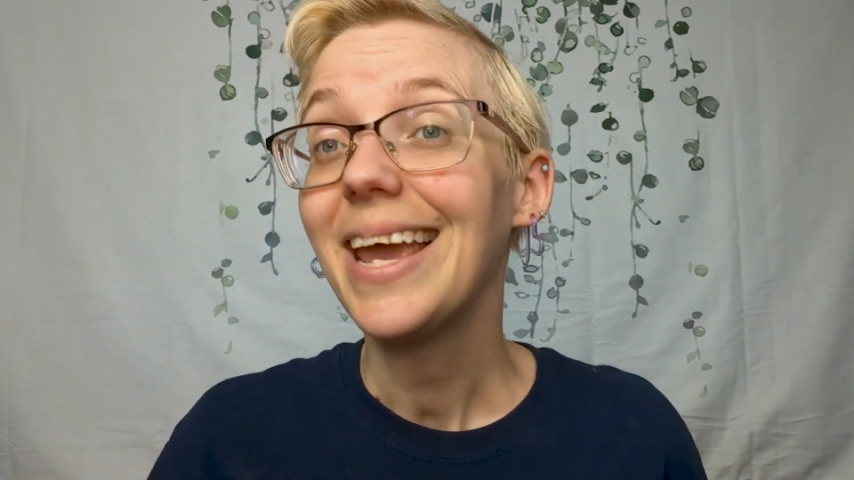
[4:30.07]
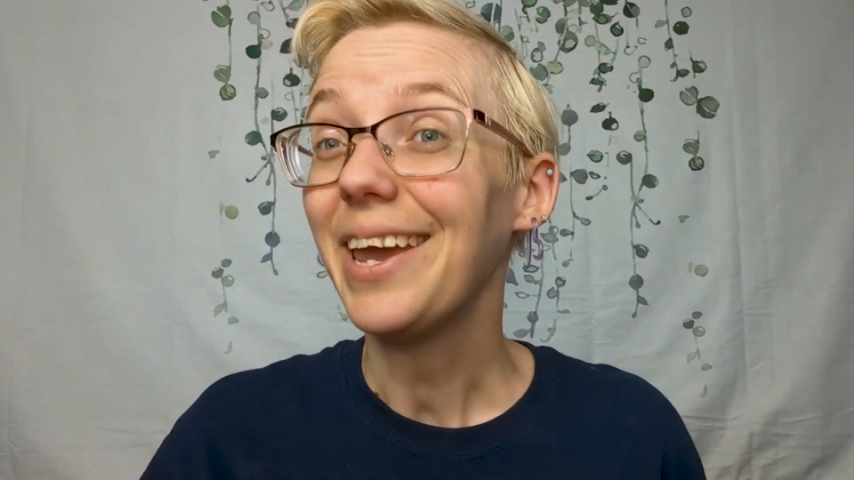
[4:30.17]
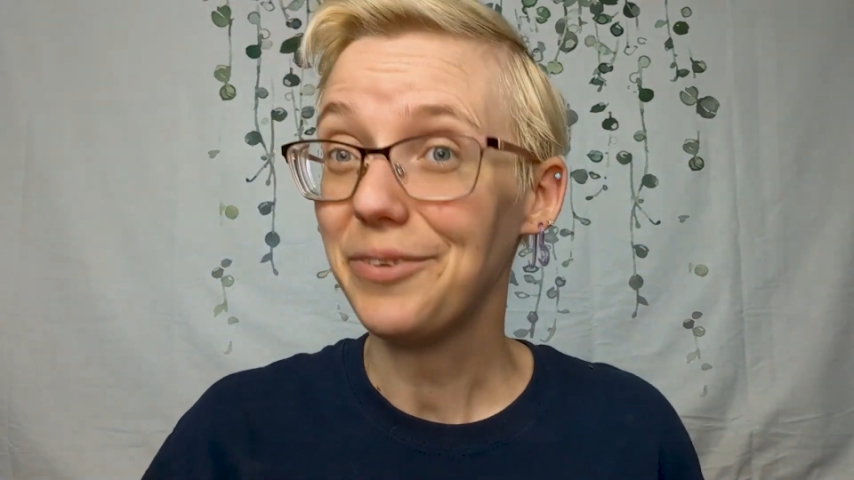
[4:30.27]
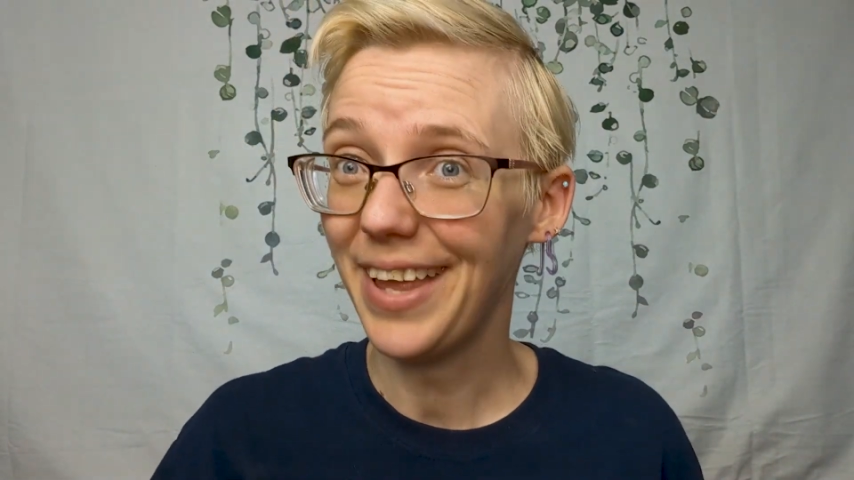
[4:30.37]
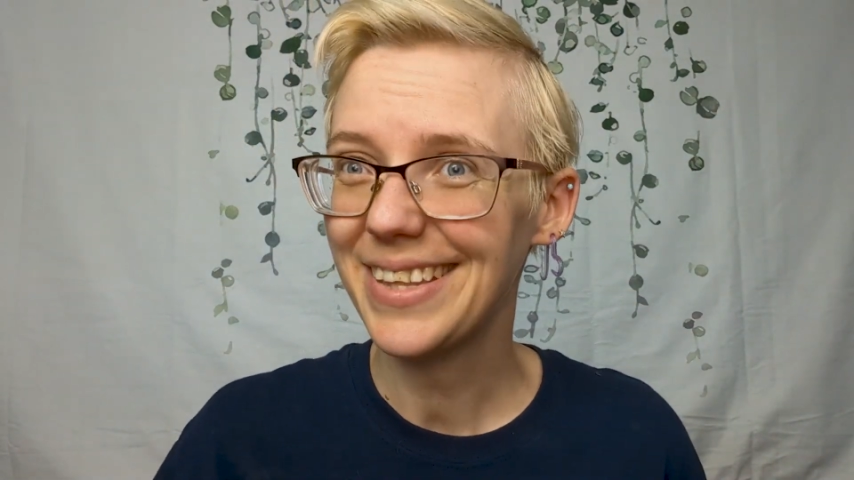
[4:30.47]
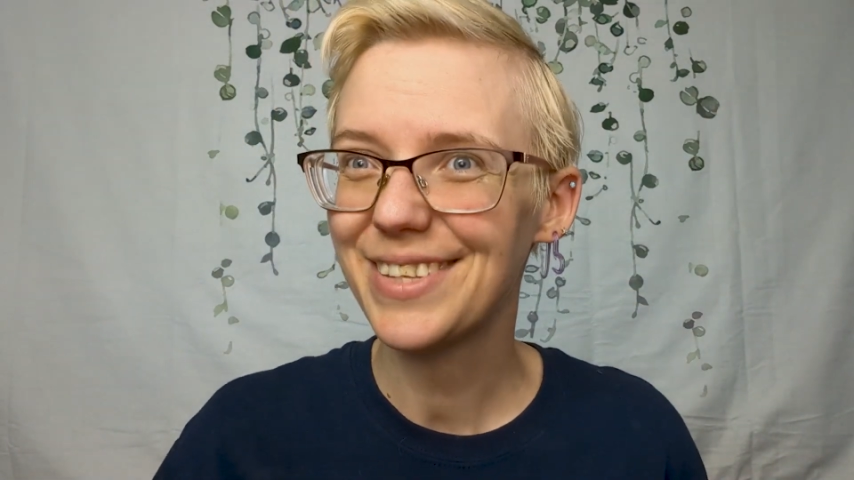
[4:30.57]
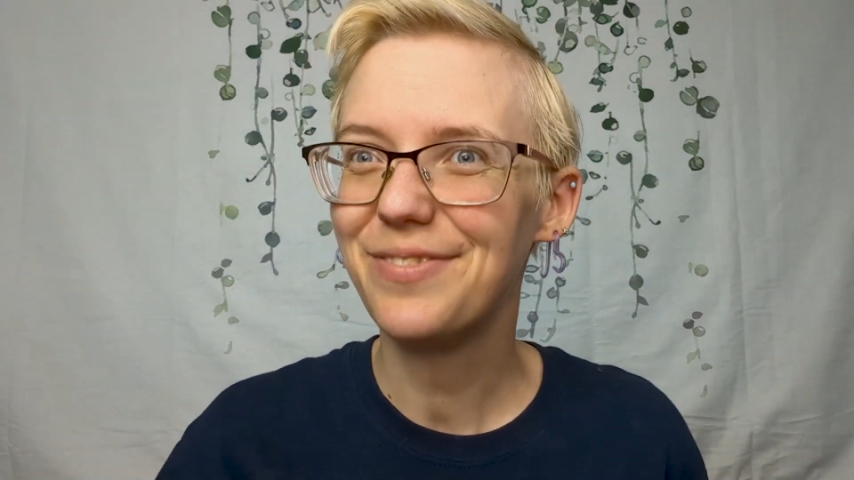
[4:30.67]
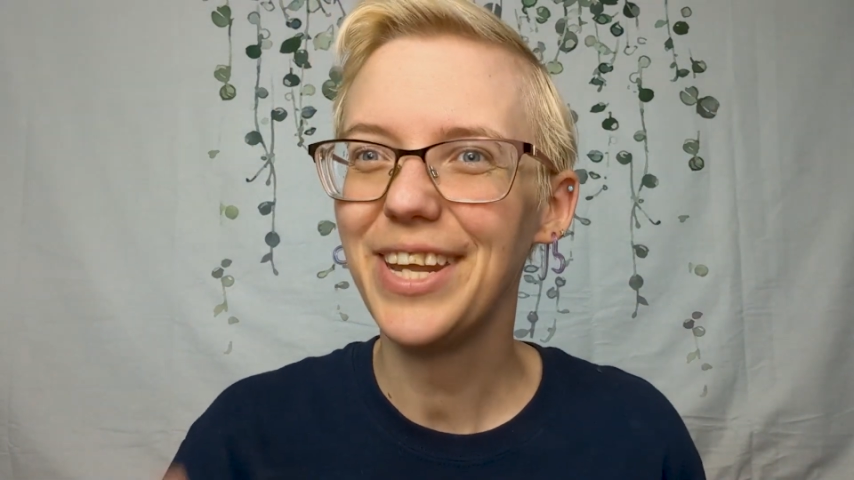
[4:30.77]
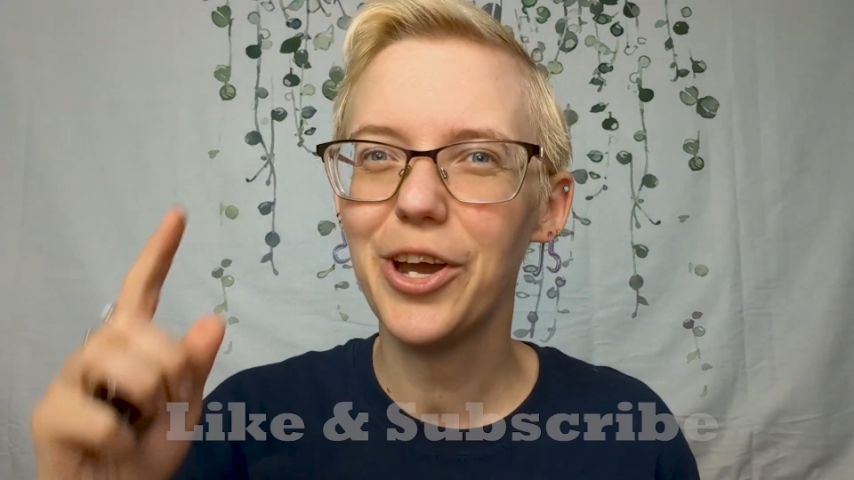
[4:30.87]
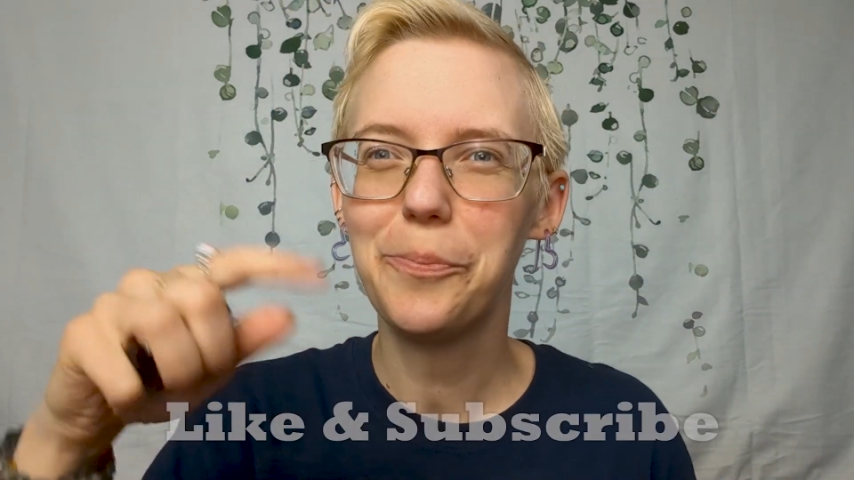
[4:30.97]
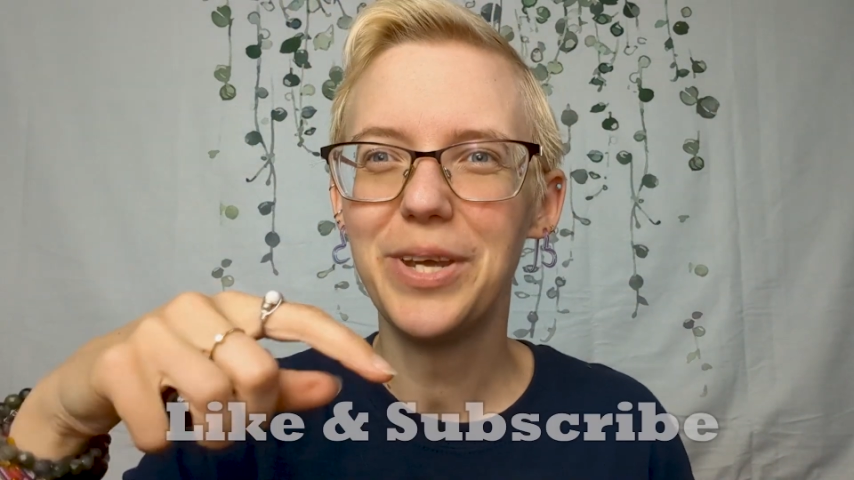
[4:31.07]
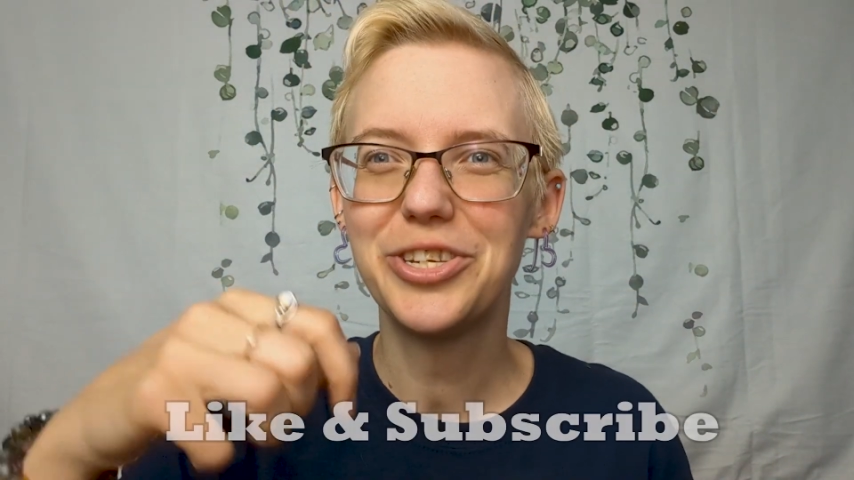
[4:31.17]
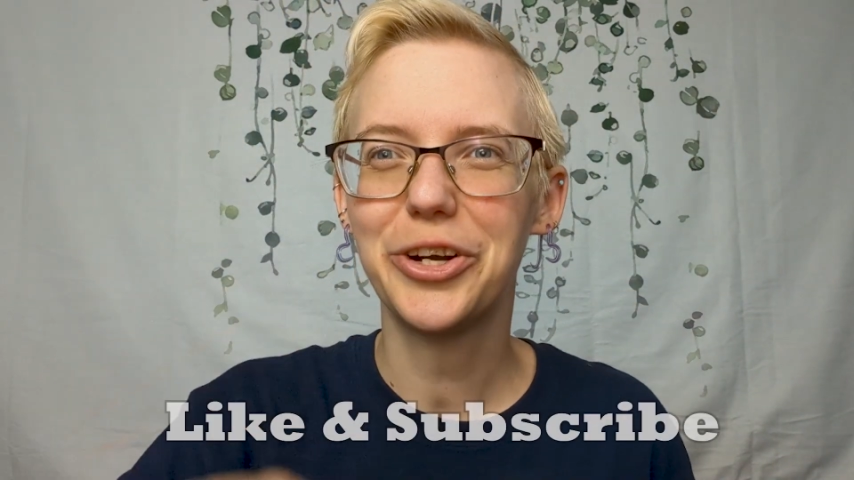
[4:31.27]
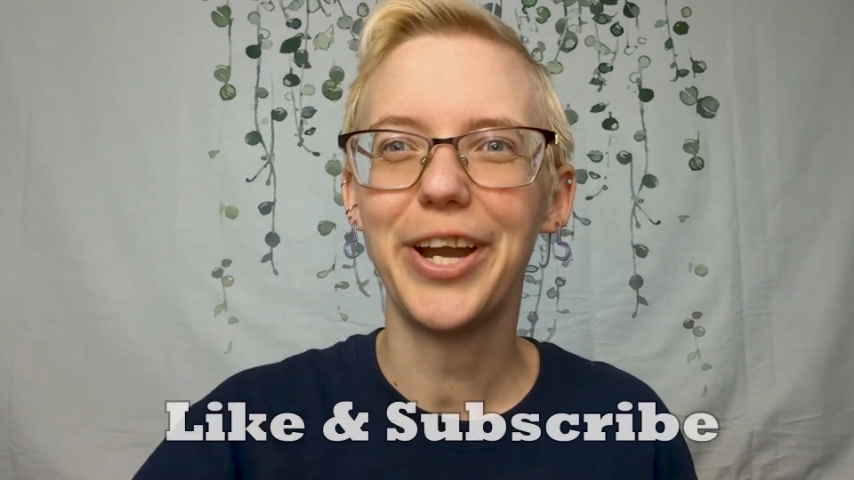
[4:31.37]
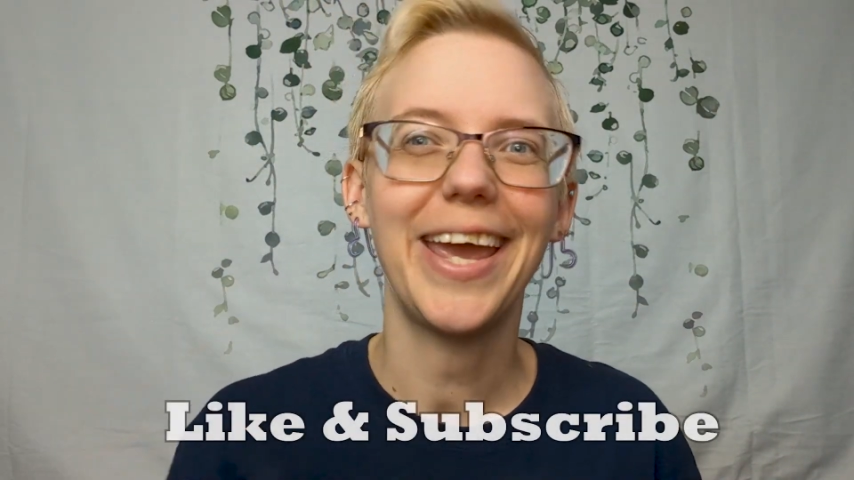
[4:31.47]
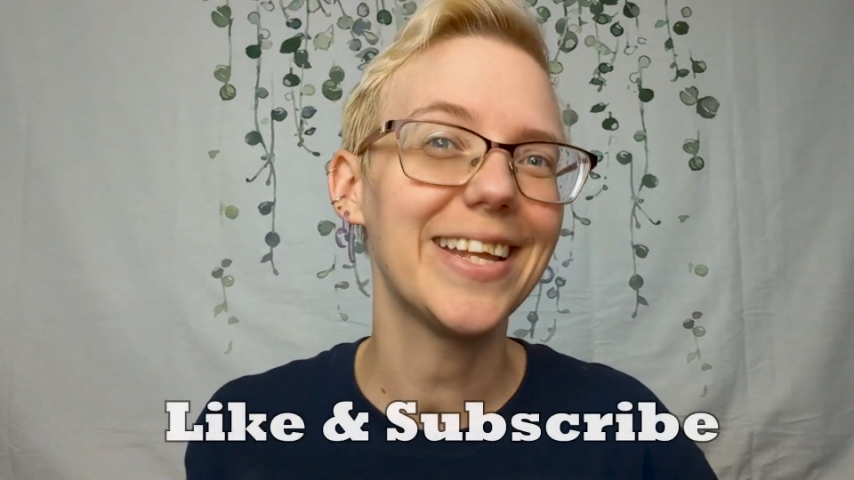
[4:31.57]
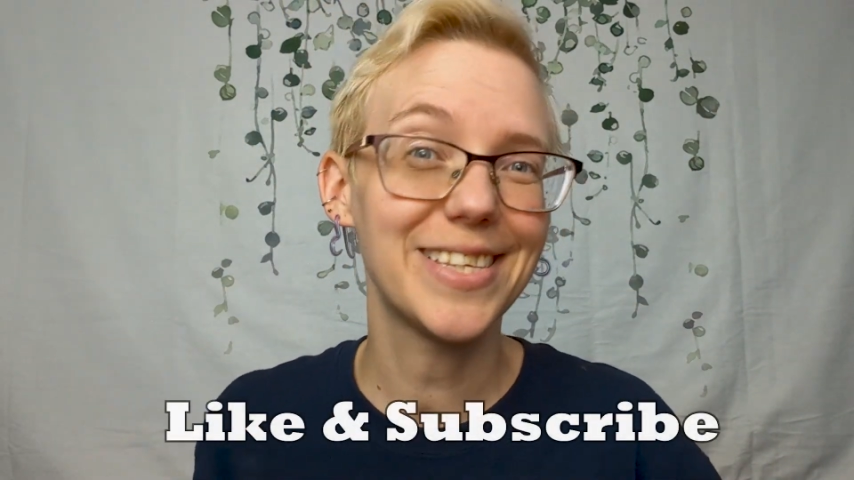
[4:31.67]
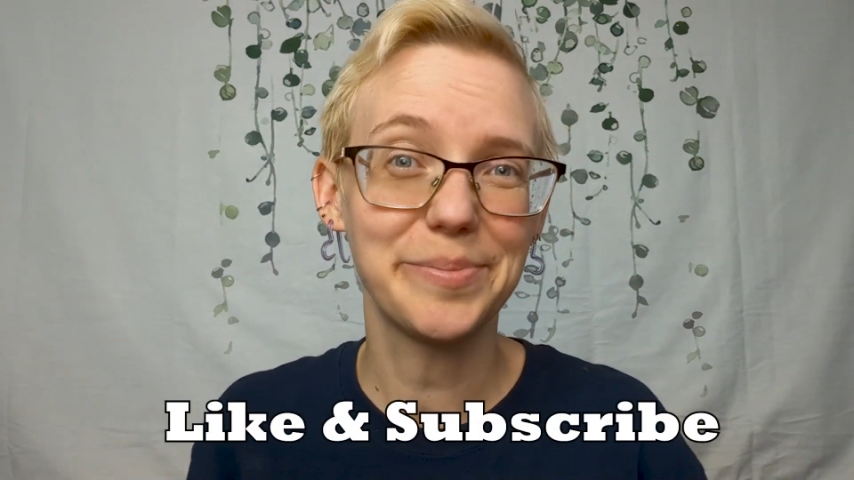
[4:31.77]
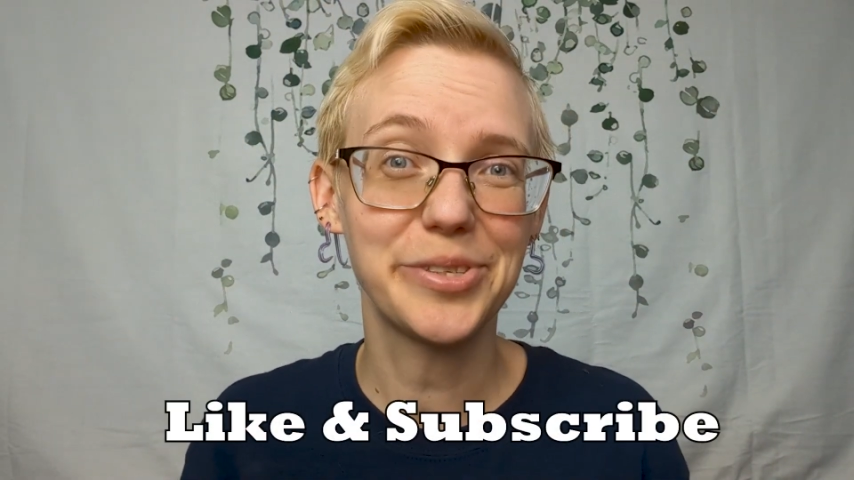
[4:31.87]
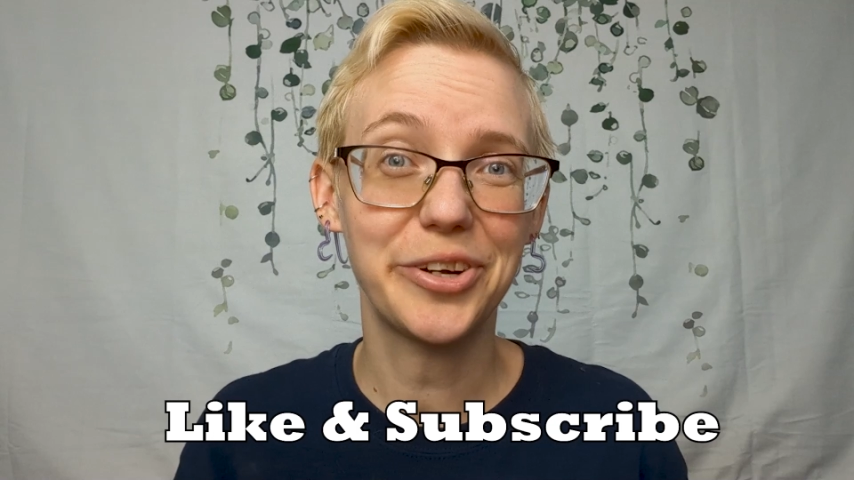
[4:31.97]
If you like this video, be sure to hit
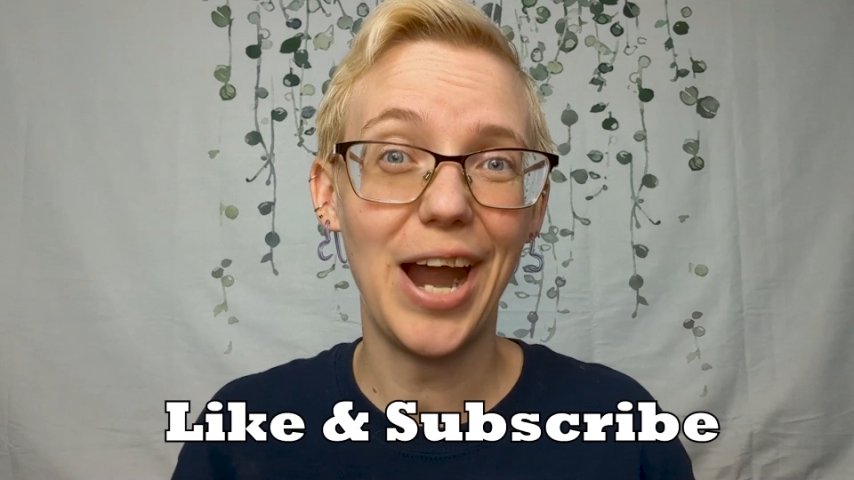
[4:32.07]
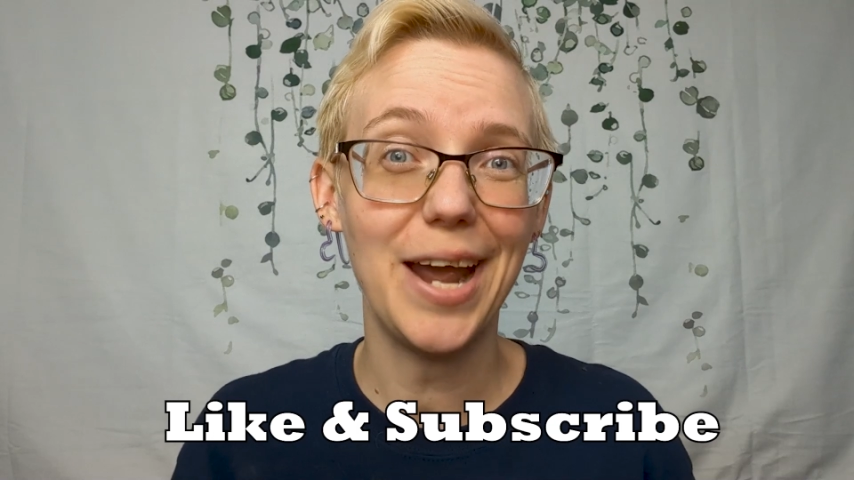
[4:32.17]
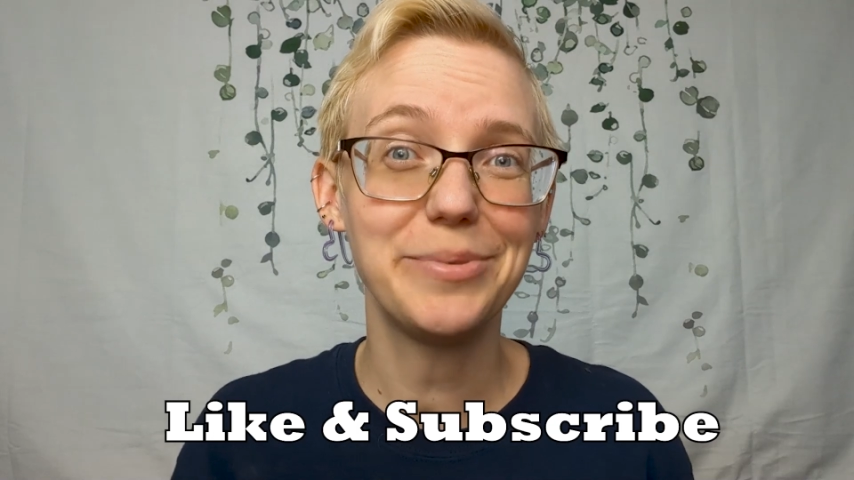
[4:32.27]
subscribe